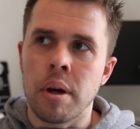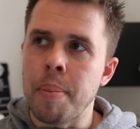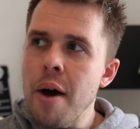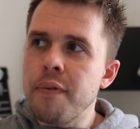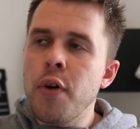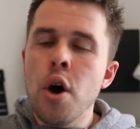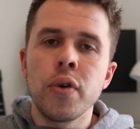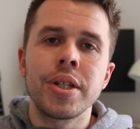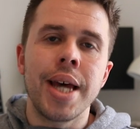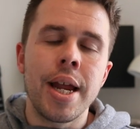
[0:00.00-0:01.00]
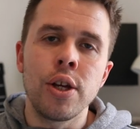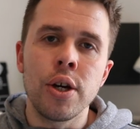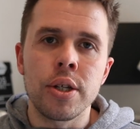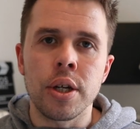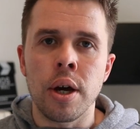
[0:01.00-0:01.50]
About five or 10
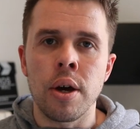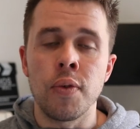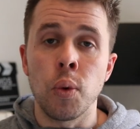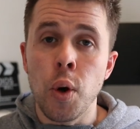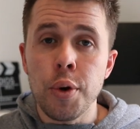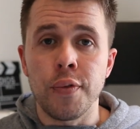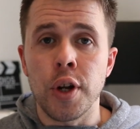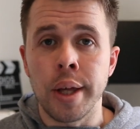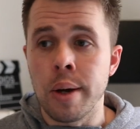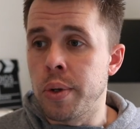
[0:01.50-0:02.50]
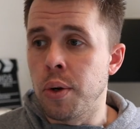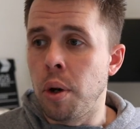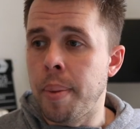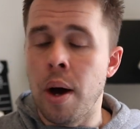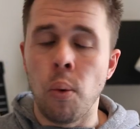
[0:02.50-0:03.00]
years ago, the world of vlogging was all
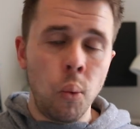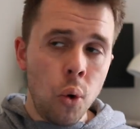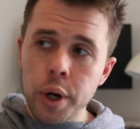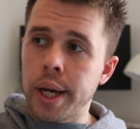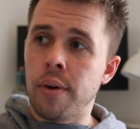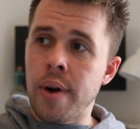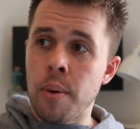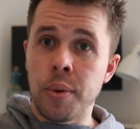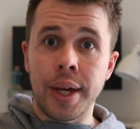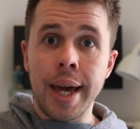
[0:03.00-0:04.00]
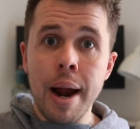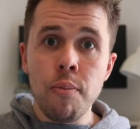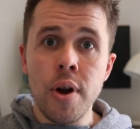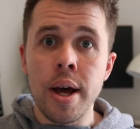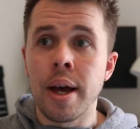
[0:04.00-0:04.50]
about walking around with a
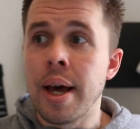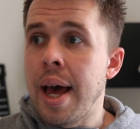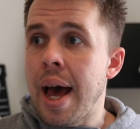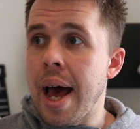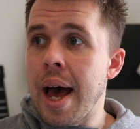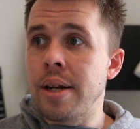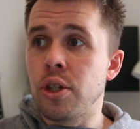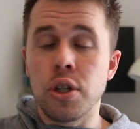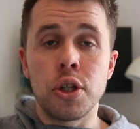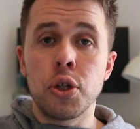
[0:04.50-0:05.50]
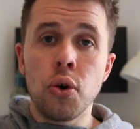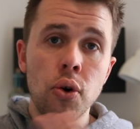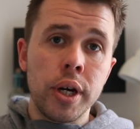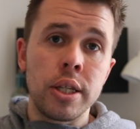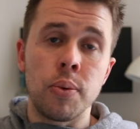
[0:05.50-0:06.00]
camera and just
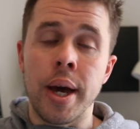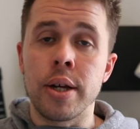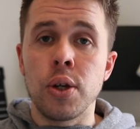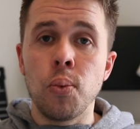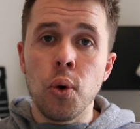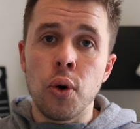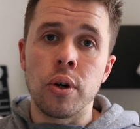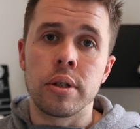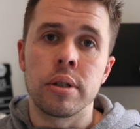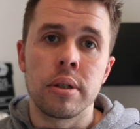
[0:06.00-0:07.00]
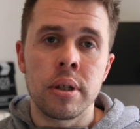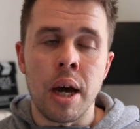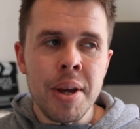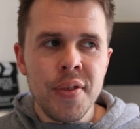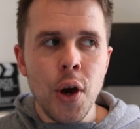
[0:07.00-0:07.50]
talking to it as you walked. I
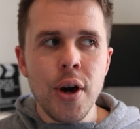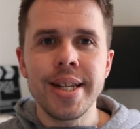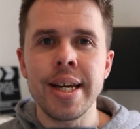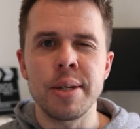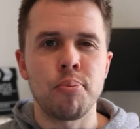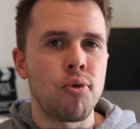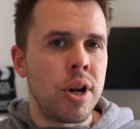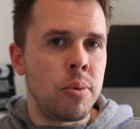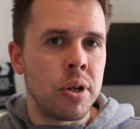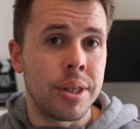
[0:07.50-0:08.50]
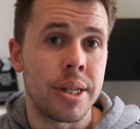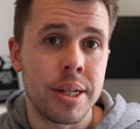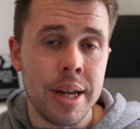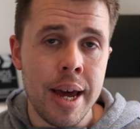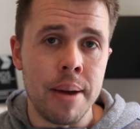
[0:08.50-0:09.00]
mean, the idea is pretty much the
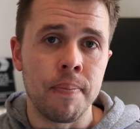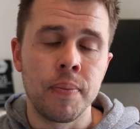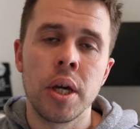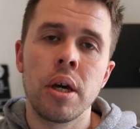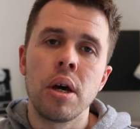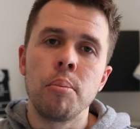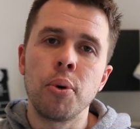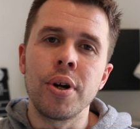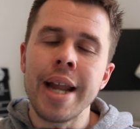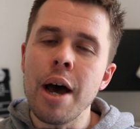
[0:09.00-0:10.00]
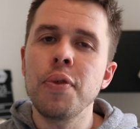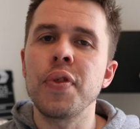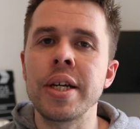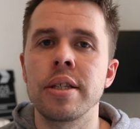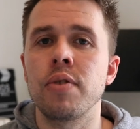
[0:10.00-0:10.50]
same, but now
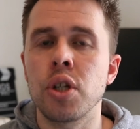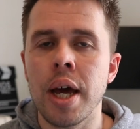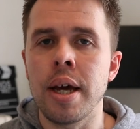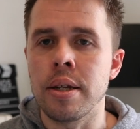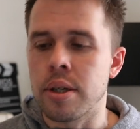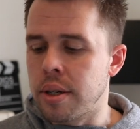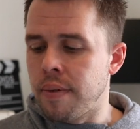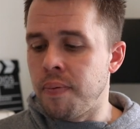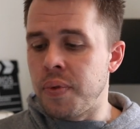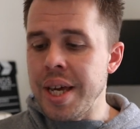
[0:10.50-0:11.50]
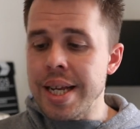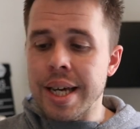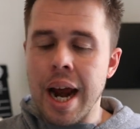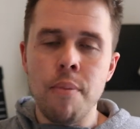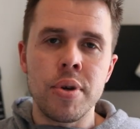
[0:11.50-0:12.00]
things have changed. These
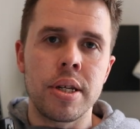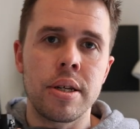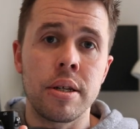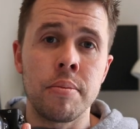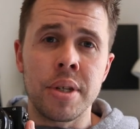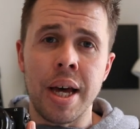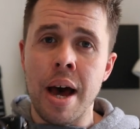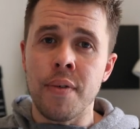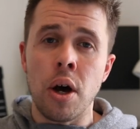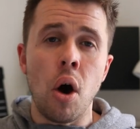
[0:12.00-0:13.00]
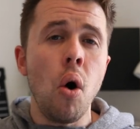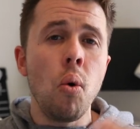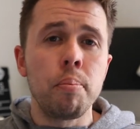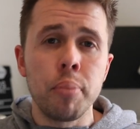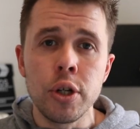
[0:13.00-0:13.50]
camera systems have a whole
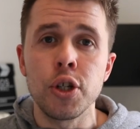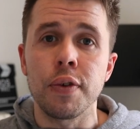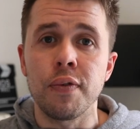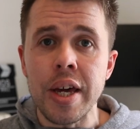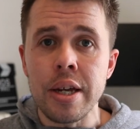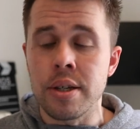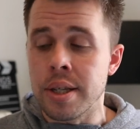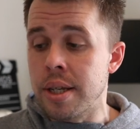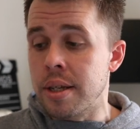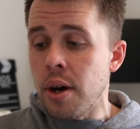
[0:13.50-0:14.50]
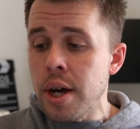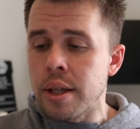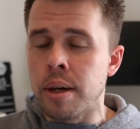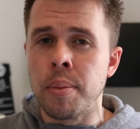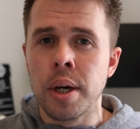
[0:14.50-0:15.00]
bunch of features inside
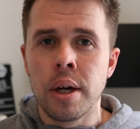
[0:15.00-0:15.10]
them